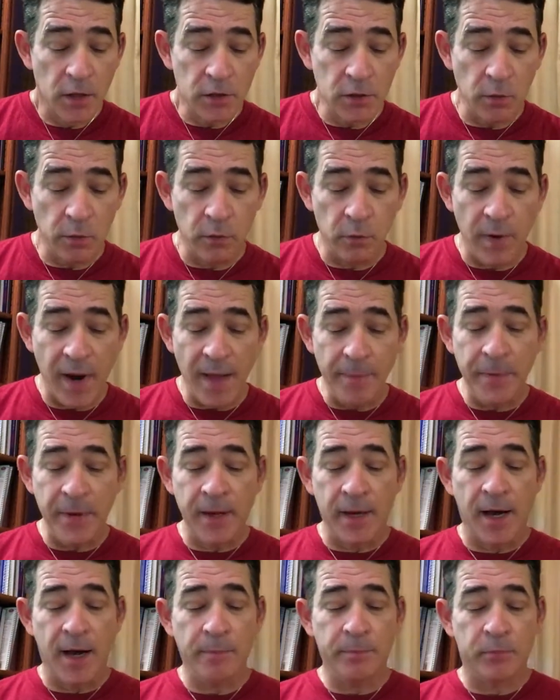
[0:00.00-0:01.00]
So in
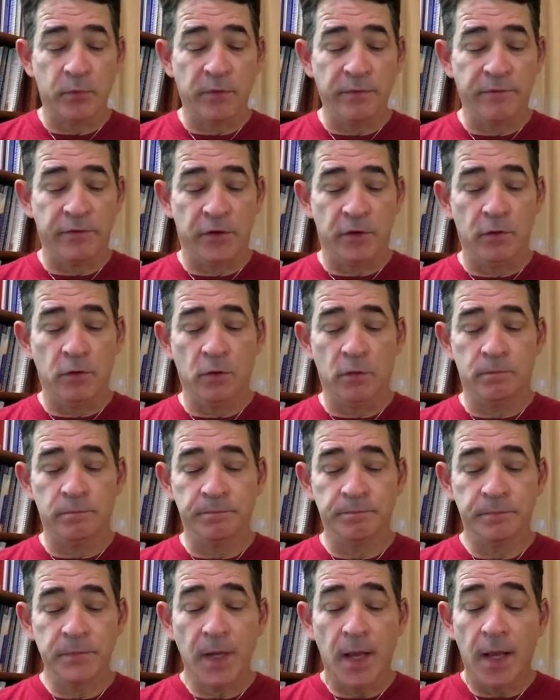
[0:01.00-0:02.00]
wrapping up, review,